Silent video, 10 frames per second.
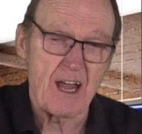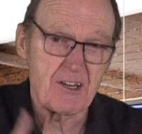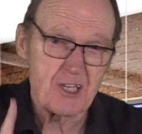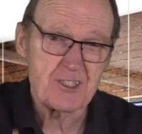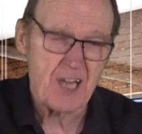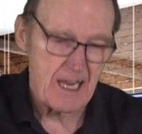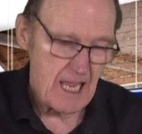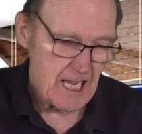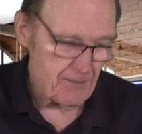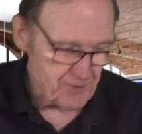Now I should say,
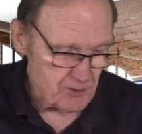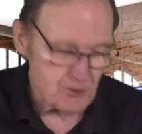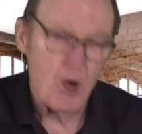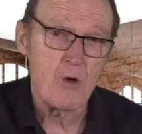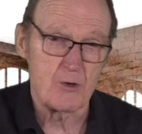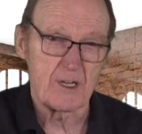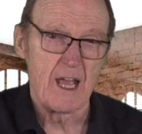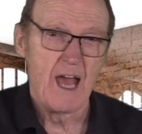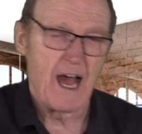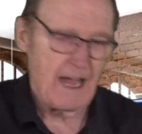if you don't,
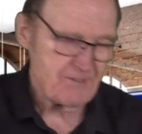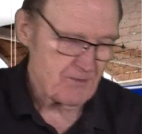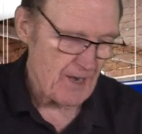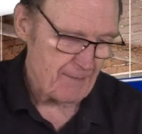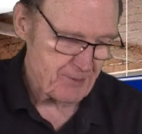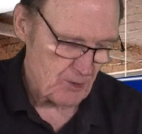I've developed